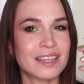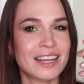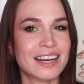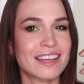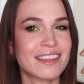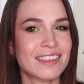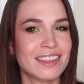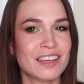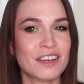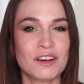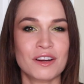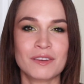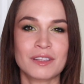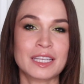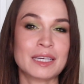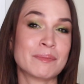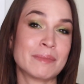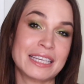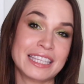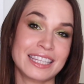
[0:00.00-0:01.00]
that I think are
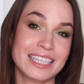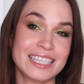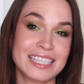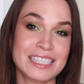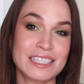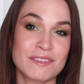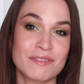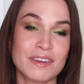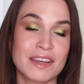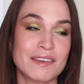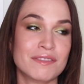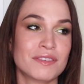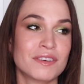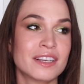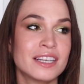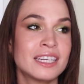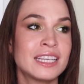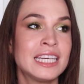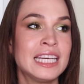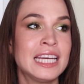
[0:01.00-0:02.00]
like my least
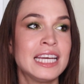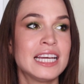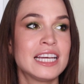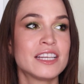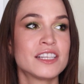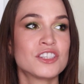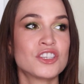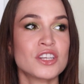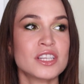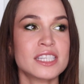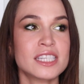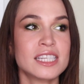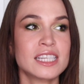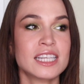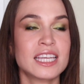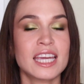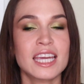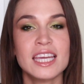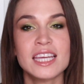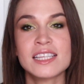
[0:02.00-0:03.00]
favorite, just
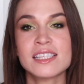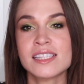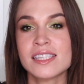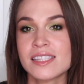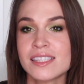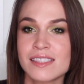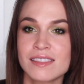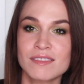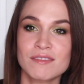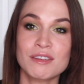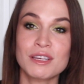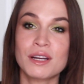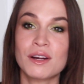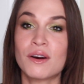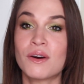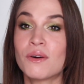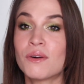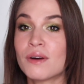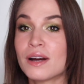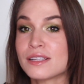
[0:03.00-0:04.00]
in case, you
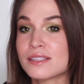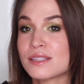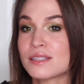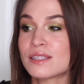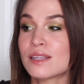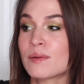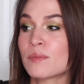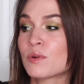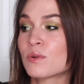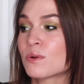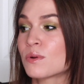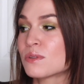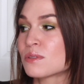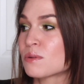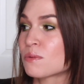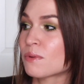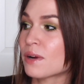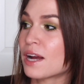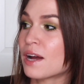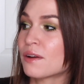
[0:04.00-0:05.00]
know, as the summer rolls
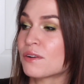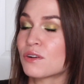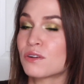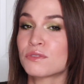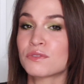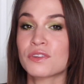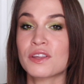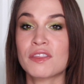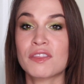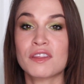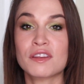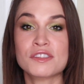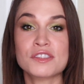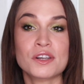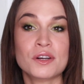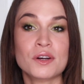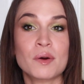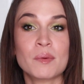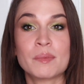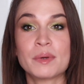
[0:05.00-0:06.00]
around, hopefully things
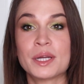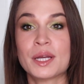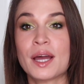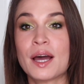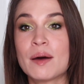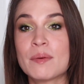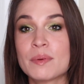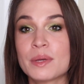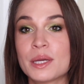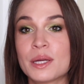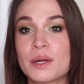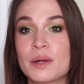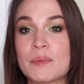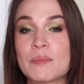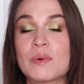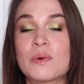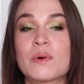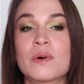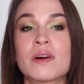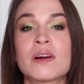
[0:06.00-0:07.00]
start opening up here
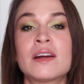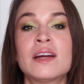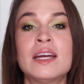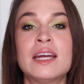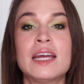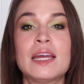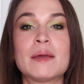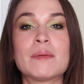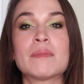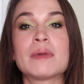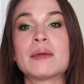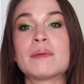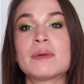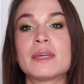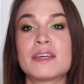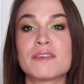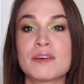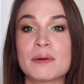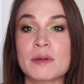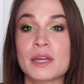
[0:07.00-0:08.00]
more.
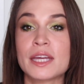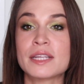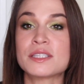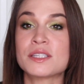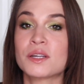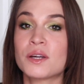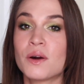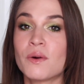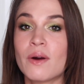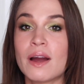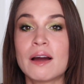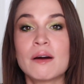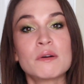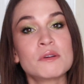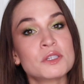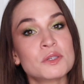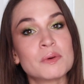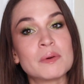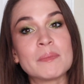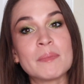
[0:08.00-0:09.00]
Maybe if I get to go
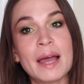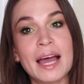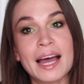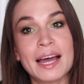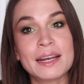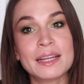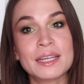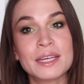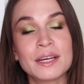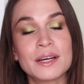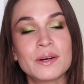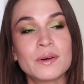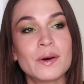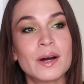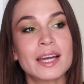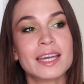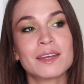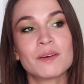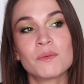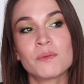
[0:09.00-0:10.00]
out to a patio,
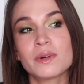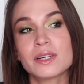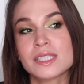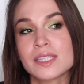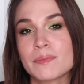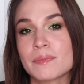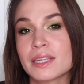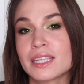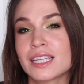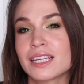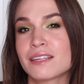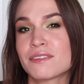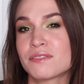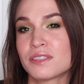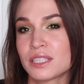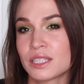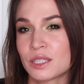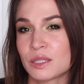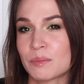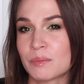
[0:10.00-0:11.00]
I can wear something that I
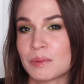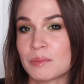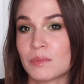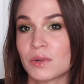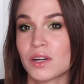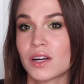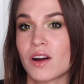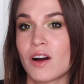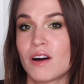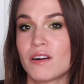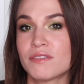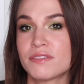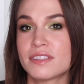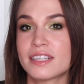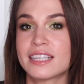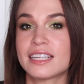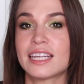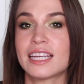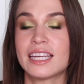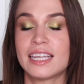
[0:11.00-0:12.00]
feel a little bit more
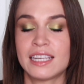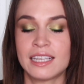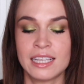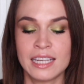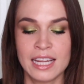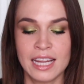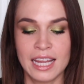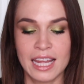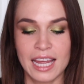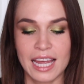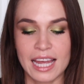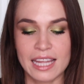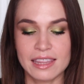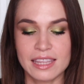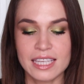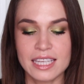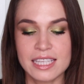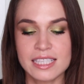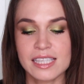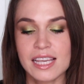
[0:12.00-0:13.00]
confident in. And
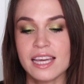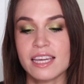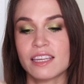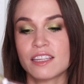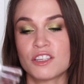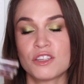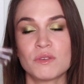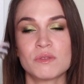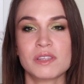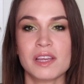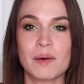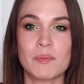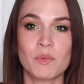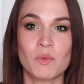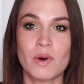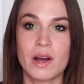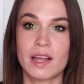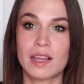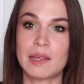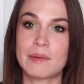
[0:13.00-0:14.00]
these I can use up
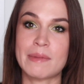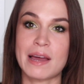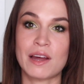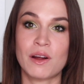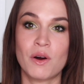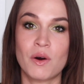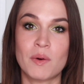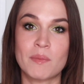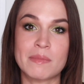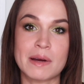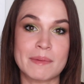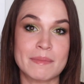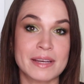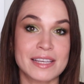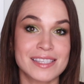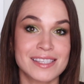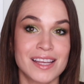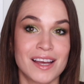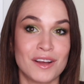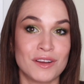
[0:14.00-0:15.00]
while I'm at home by
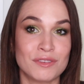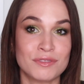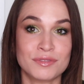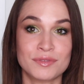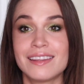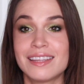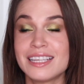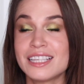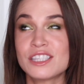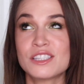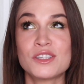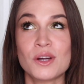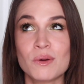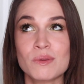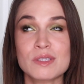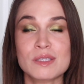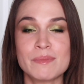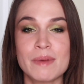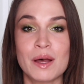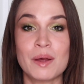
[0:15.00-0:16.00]
myself. These
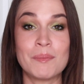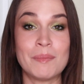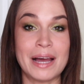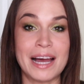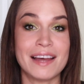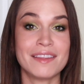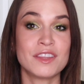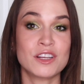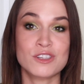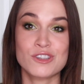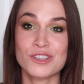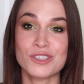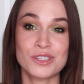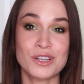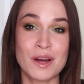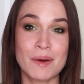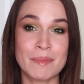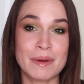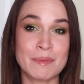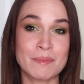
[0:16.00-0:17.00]
don't smell bad. They're just
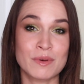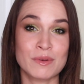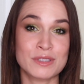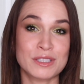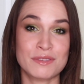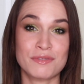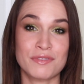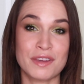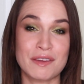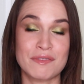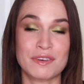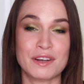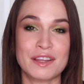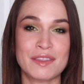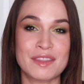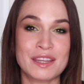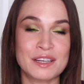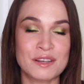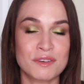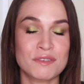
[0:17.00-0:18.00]
not my most favorite
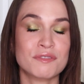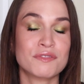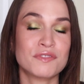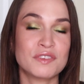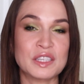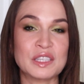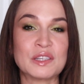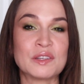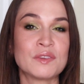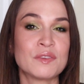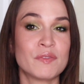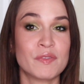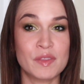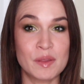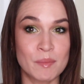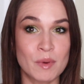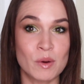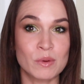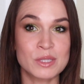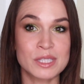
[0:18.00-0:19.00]
and they don't feel
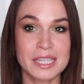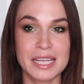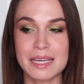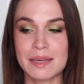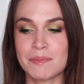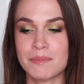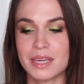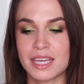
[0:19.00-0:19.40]
the most like